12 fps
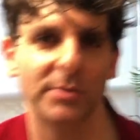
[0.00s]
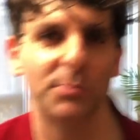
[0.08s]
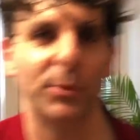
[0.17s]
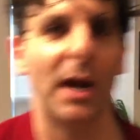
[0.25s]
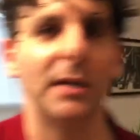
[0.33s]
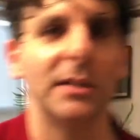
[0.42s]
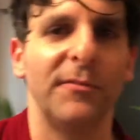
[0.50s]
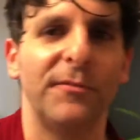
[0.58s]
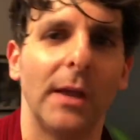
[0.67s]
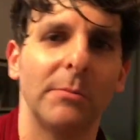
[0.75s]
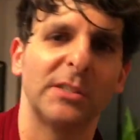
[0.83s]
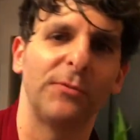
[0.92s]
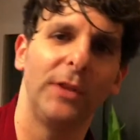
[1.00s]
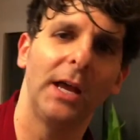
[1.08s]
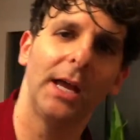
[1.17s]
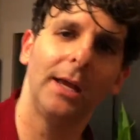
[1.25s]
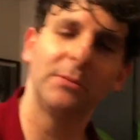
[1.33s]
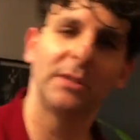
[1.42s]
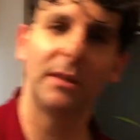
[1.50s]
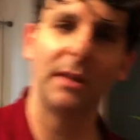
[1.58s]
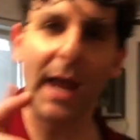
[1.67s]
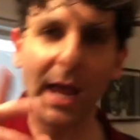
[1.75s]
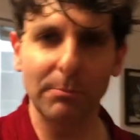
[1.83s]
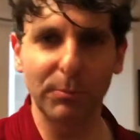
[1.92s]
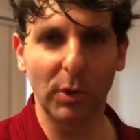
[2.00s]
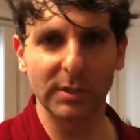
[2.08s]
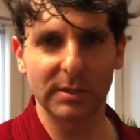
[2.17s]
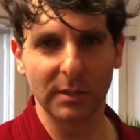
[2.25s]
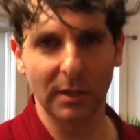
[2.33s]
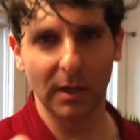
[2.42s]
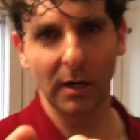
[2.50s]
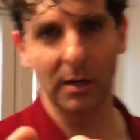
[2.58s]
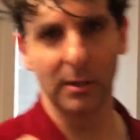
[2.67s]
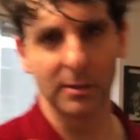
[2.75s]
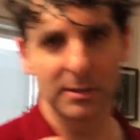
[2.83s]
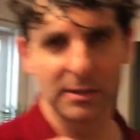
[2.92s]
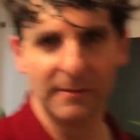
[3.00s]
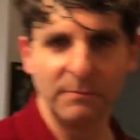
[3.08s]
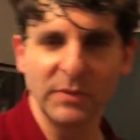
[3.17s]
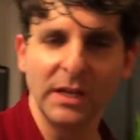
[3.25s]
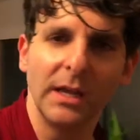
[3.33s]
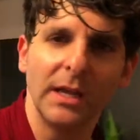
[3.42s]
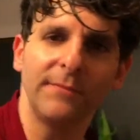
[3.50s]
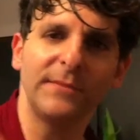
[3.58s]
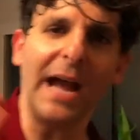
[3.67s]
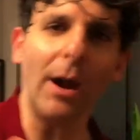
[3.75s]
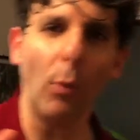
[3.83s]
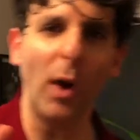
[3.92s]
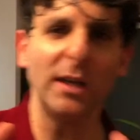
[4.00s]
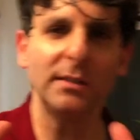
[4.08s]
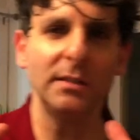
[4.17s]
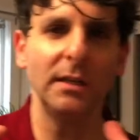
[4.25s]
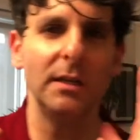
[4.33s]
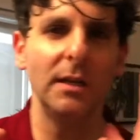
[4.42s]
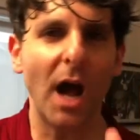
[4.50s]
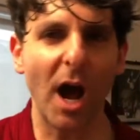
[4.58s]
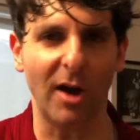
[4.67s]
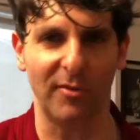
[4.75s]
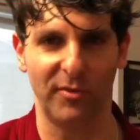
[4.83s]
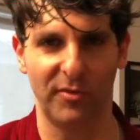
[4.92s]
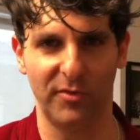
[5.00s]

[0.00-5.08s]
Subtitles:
Brown and the Famous Flames. And then, boys and girls, if that wasn't enough,